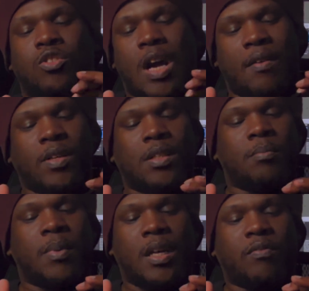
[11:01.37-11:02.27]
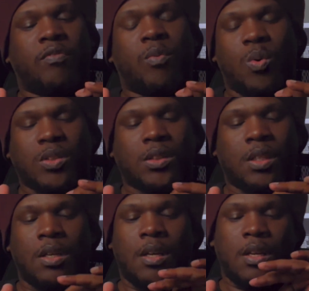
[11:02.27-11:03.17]
driver, the main force,
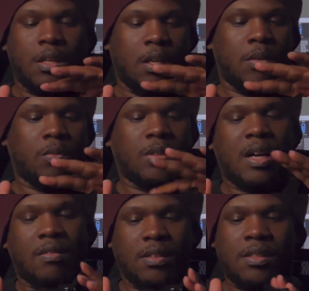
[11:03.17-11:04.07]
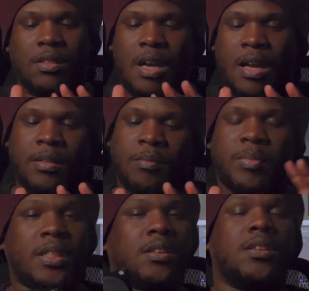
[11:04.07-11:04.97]
and without it, I
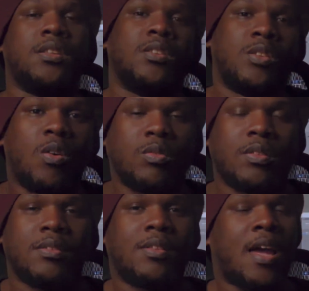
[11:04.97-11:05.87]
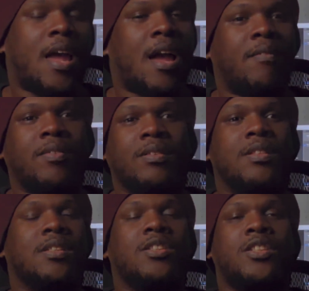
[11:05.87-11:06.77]
basically don't have
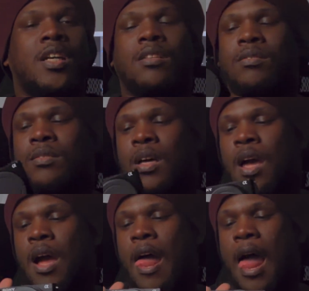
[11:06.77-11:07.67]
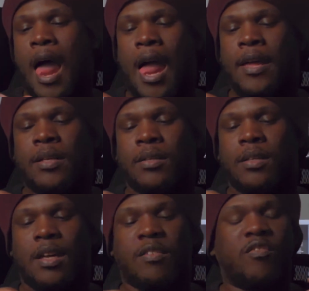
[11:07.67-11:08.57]
this channel. I
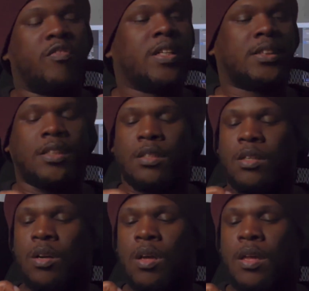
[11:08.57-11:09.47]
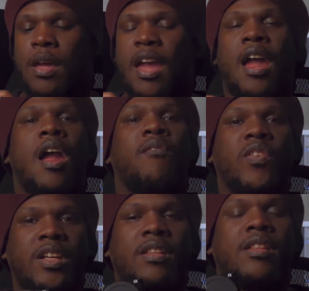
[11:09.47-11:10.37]
invested
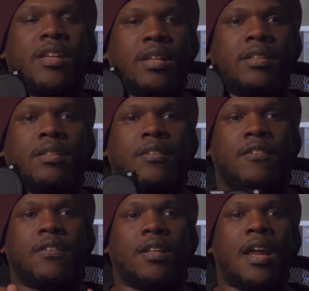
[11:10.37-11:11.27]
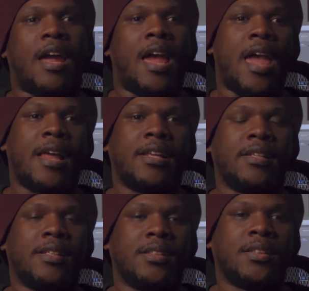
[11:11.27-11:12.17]
everything that I had
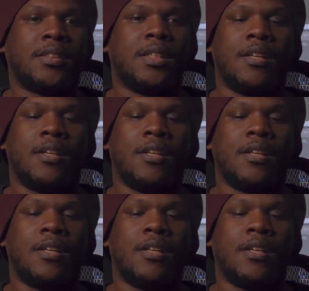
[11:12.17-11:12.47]
in this